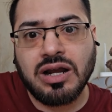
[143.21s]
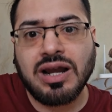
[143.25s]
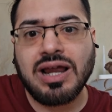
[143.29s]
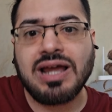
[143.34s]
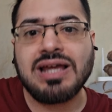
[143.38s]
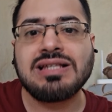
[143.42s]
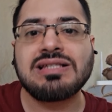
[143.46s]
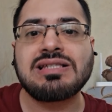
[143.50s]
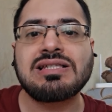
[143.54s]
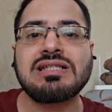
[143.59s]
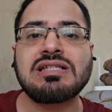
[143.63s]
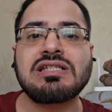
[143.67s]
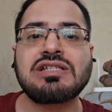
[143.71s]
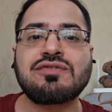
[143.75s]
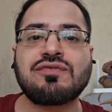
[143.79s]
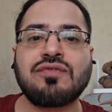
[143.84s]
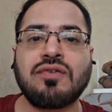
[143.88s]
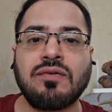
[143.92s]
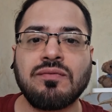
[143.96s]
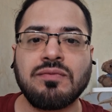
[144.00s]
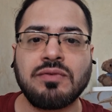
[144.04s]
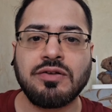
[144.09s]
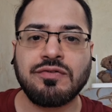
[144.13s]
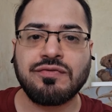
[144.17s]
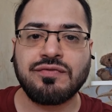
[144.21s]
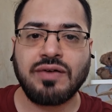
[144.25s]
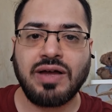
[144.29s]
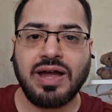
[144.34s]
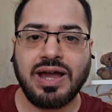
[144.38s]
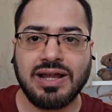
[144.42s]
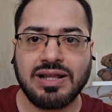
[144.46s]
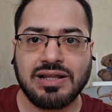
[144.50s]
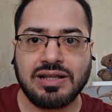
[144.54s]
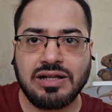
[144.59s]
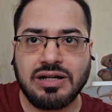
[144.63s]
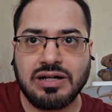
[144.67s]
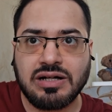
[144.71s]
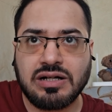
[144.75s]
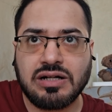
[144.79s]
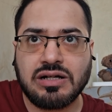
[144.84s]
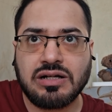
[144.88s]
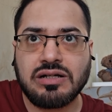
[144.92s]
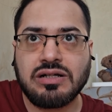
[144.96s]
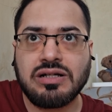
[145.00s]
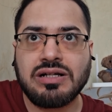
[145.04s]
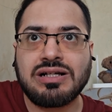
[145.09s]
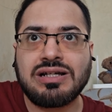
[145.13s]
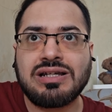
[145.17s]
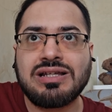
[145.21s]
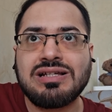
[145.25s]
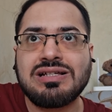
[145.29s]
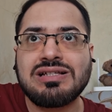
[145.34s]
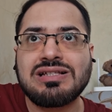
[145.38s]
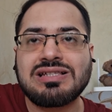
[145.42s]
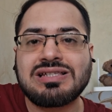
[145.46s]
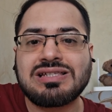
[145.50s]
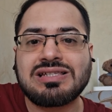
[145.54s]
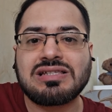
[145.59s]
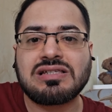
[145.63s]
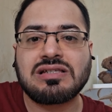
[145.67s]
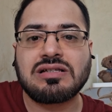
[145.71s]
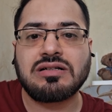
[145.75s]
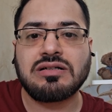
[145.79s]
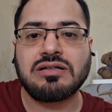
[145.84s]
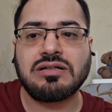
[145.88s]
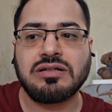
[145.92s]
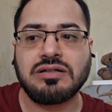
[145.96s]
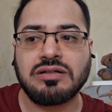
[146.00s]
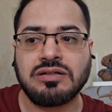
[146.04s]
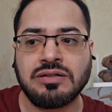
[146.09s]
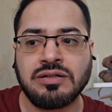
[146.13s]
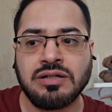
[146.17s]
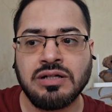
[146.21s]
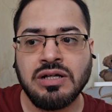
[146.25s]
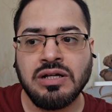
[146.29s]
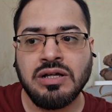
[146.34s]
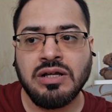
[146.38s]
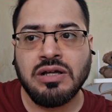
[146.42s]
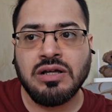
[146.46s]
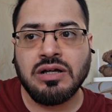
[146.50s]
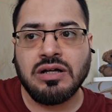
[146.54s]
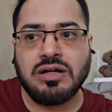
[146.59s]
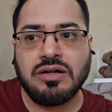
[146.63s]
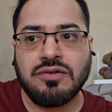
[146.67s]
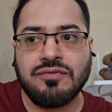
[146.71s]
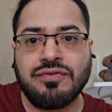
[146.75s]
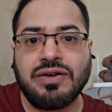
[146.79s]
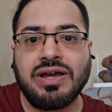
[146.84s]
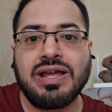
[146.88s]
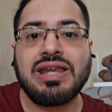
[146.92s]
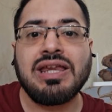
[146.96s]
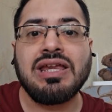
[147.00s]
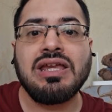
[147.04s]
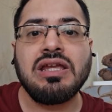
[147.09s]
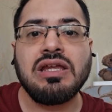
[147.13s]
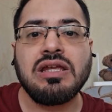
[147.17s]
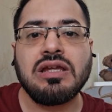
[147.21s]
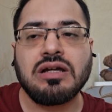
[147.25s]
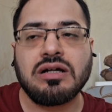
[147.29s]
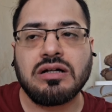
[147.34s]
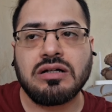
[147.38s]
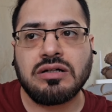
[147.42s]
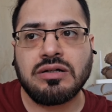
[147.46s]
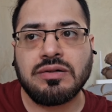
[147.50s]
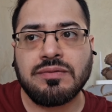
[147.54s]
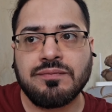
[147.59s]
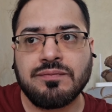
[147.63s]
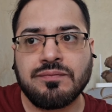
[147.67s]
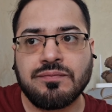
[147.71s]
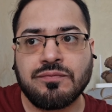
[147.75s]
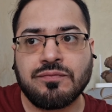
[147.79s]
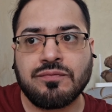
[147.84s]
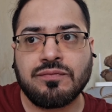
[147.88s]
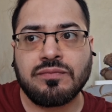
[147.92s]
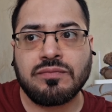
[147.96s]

arises from the fact that it is uh, very um,